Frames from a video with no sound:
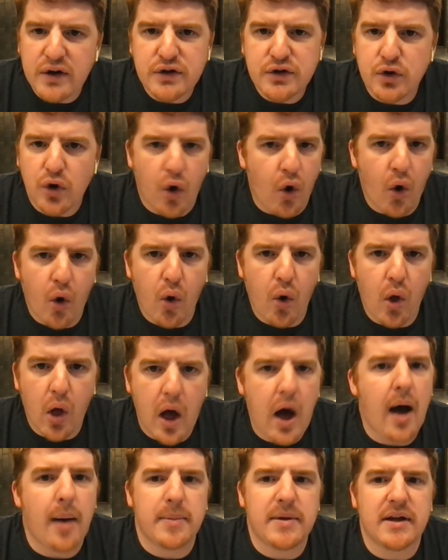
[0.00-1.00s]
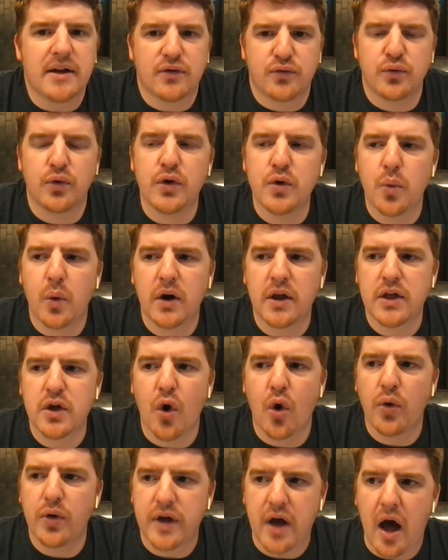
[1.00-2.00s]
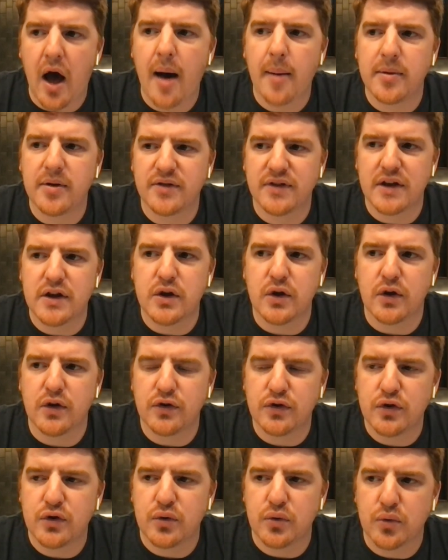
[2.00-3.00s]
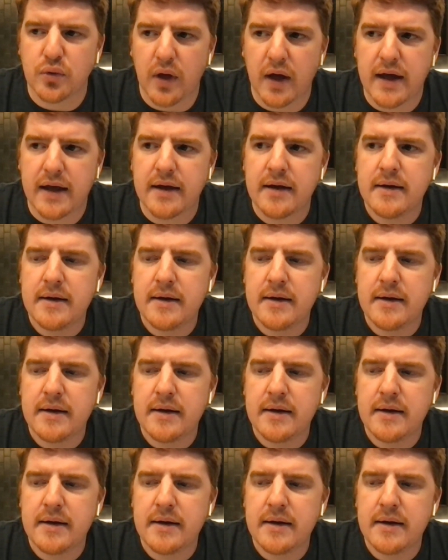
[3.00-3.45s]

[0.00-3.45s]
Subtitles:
your whole hobby. It's really one of the only hobbies that you can do. Like,